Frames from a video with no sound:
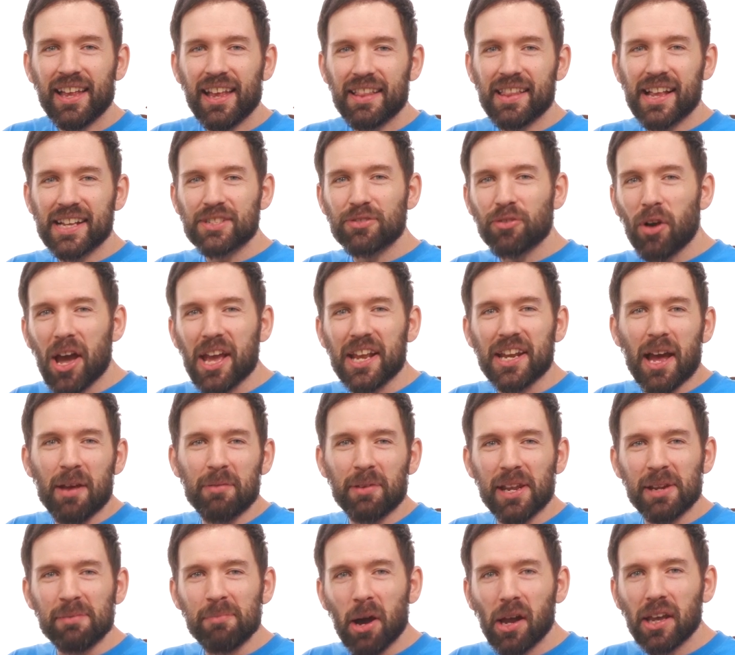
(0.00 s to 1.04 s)
That's right, I'm
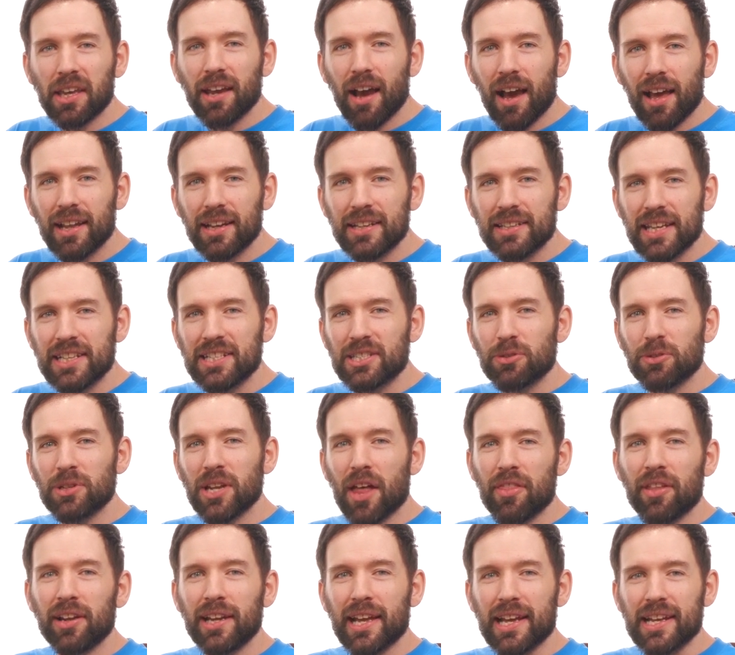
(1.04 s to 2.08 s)
getting Monkey Island into
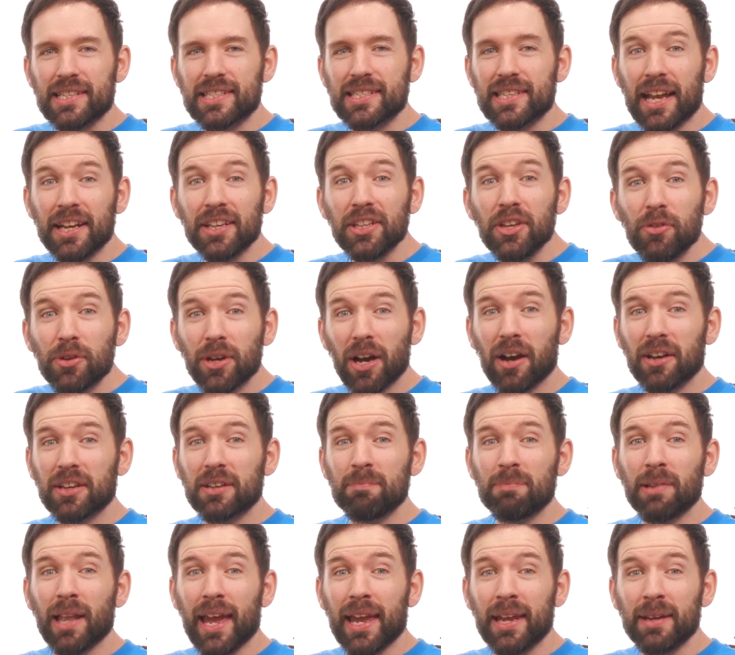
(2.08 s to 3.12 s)
another list, and you can't
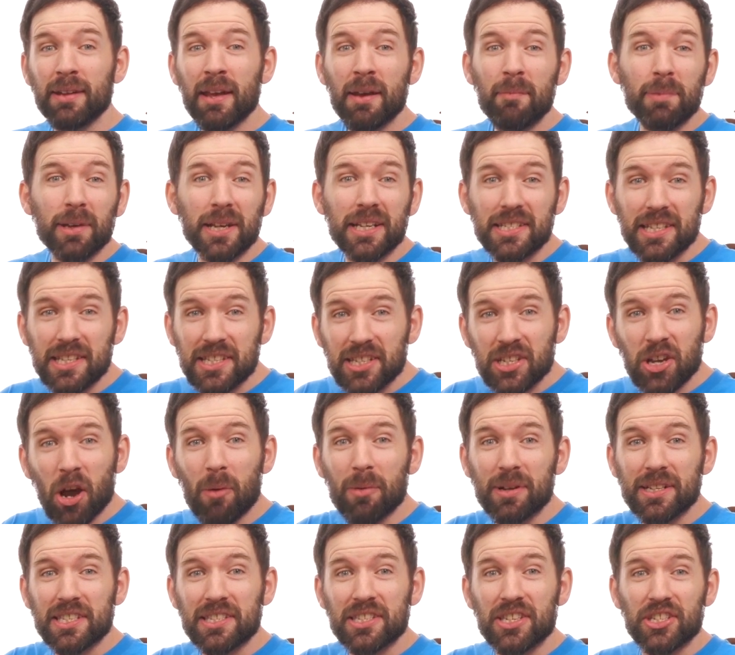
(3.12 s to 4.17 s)
complain because it's a
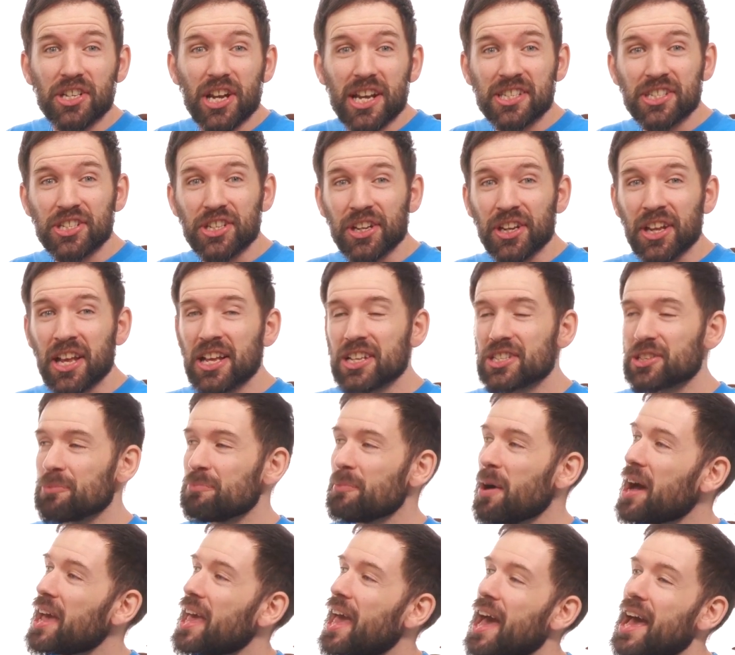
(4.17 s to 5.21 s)
commenter suggestion, so
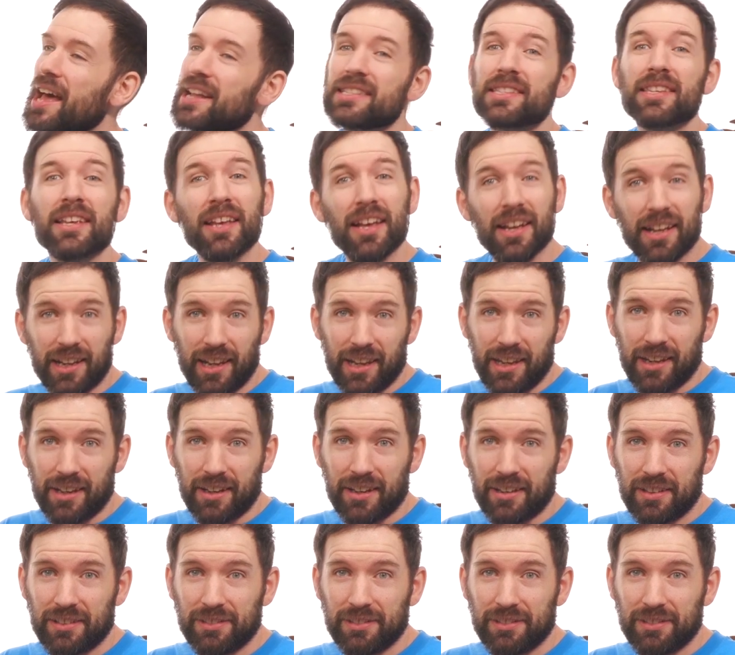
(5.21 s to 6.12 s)
my hands are clean.